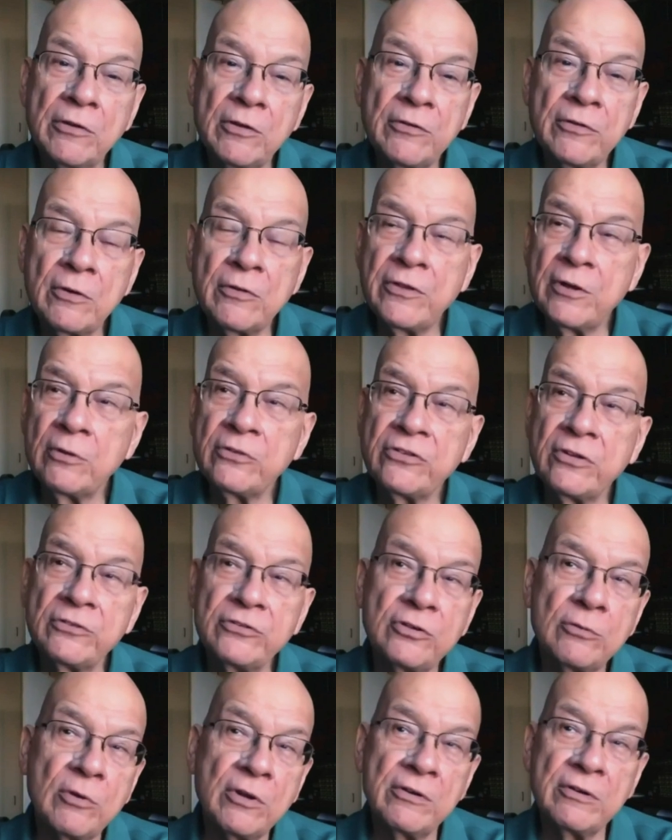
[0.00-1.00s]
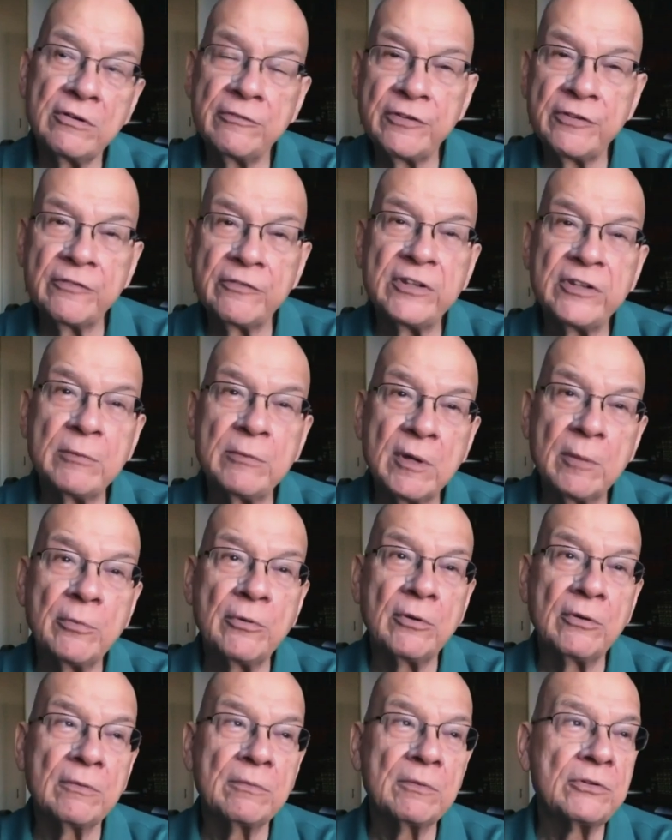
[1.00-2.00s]
I mean, there was a 250
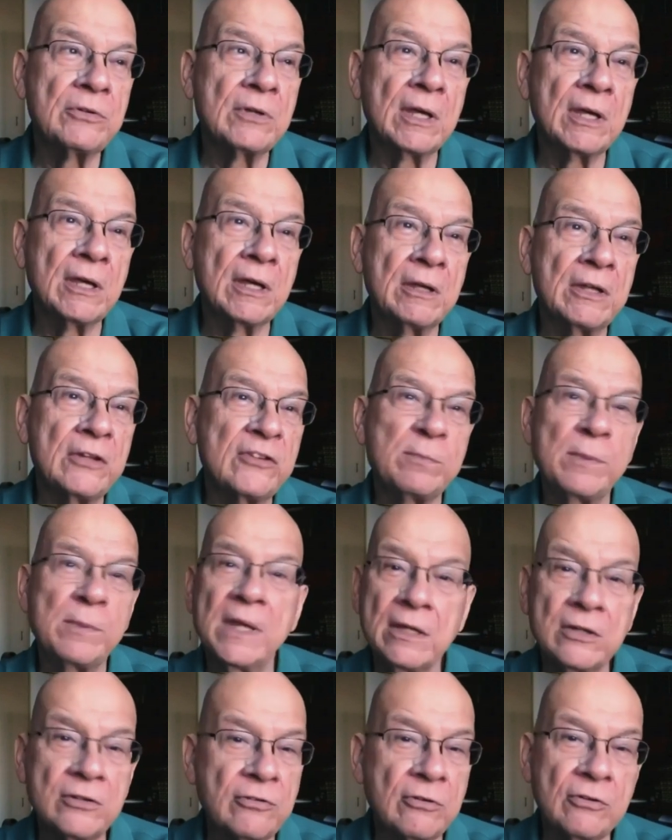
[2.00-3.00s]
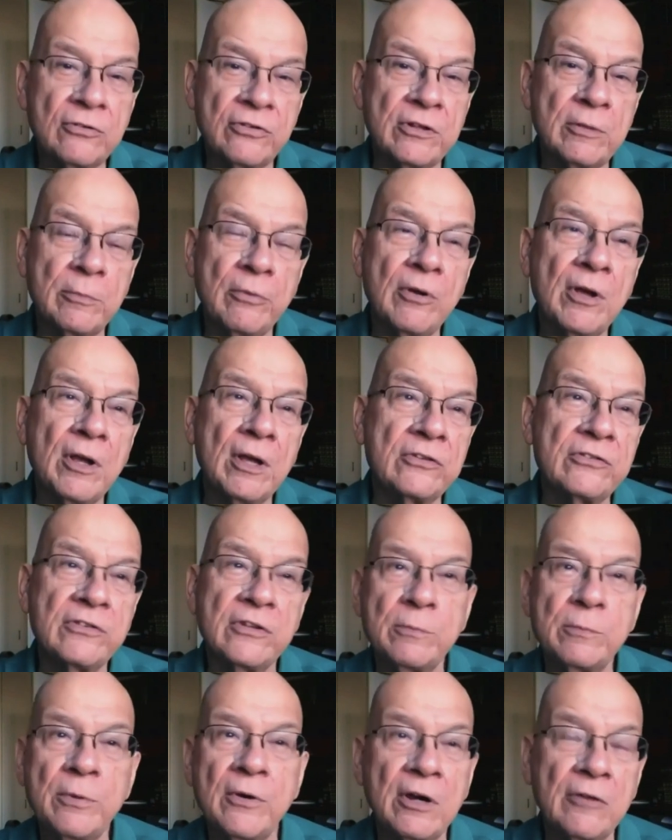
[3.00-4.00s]
member Hispanic church in the
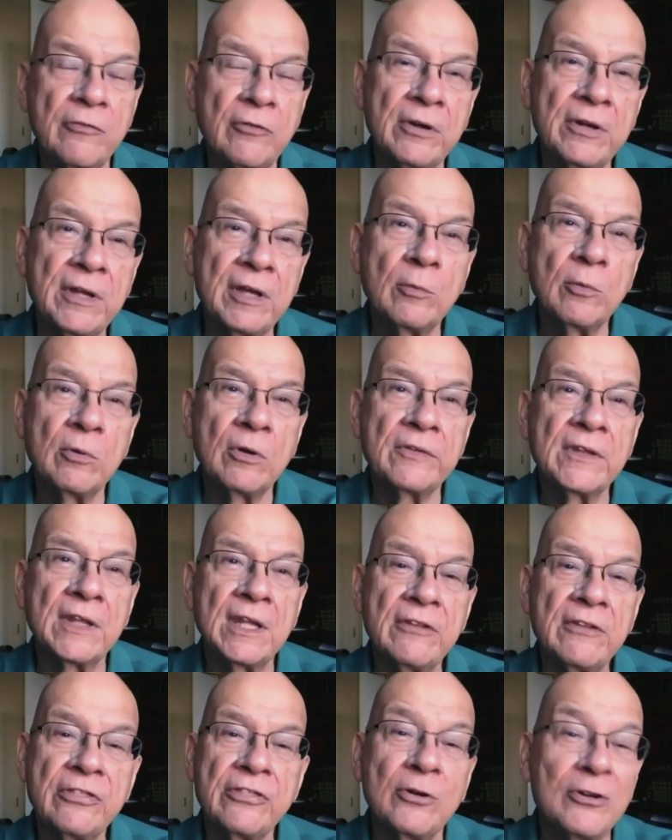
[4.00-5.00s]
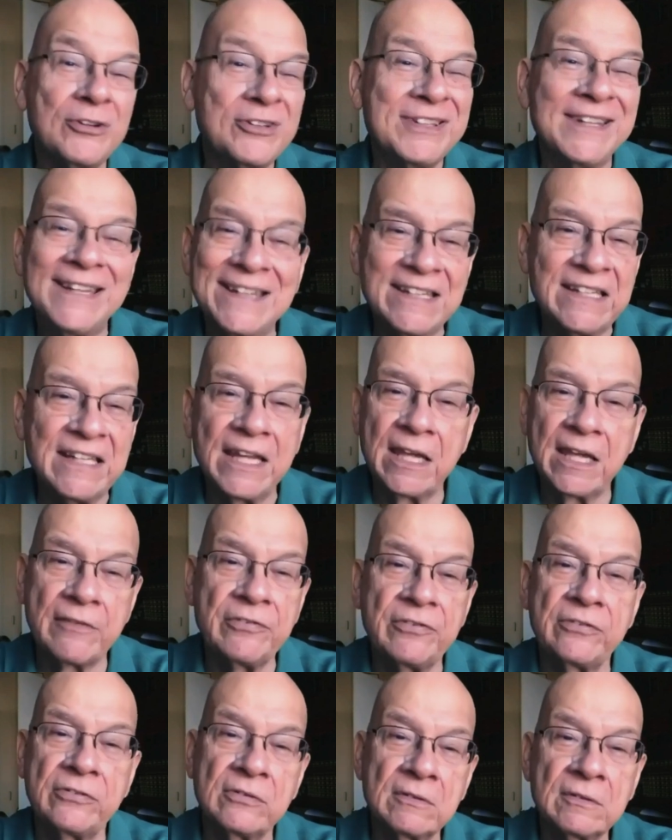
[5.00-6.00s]
Bronx that's part of our network that had 13
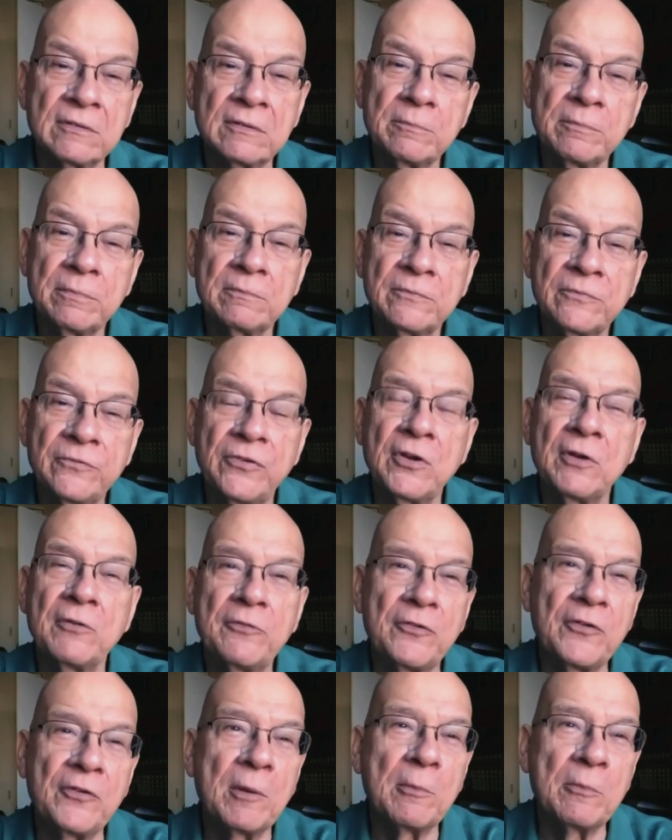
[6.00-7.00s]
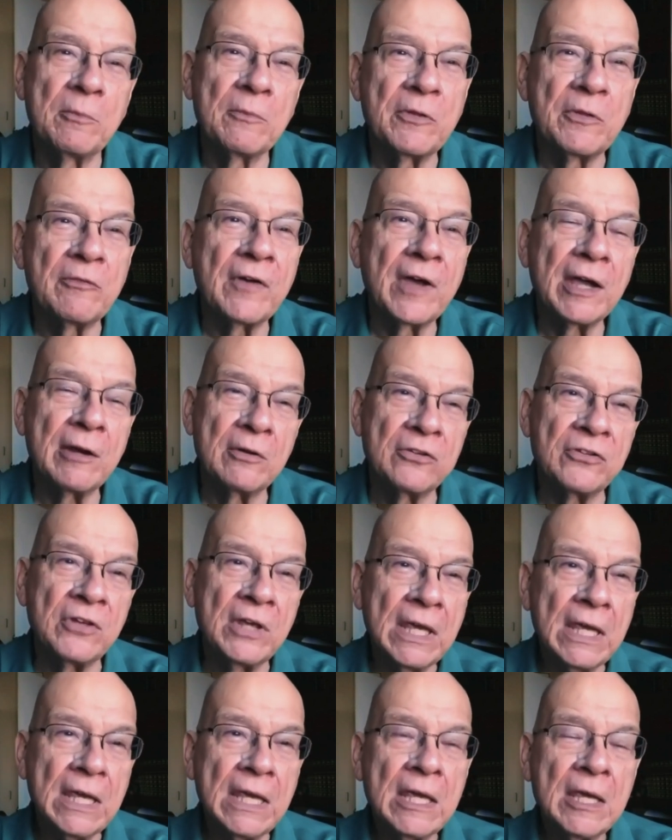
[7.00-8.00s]
deaths from the
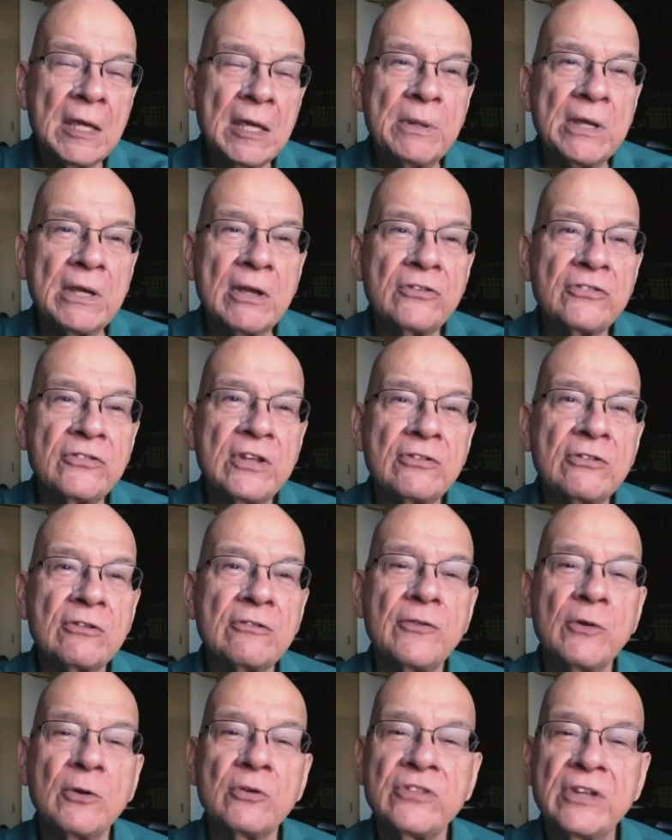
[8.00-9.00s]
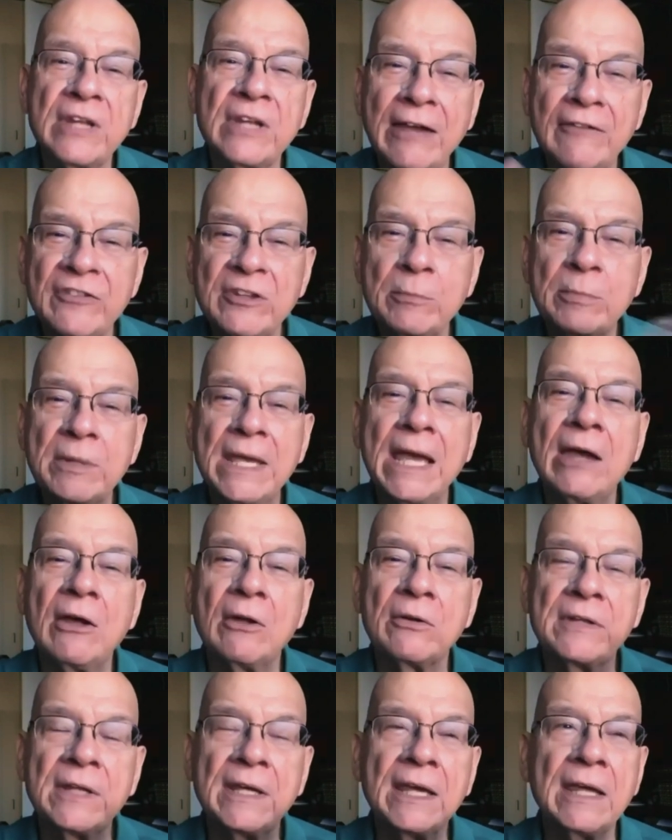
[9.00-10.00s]
virus, because these are folks that have to be
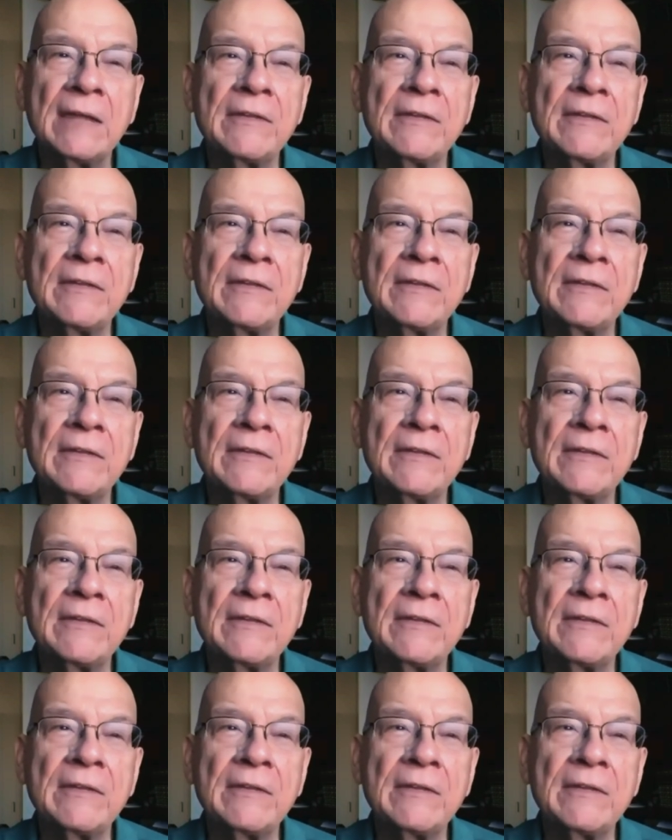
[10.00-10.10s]
out.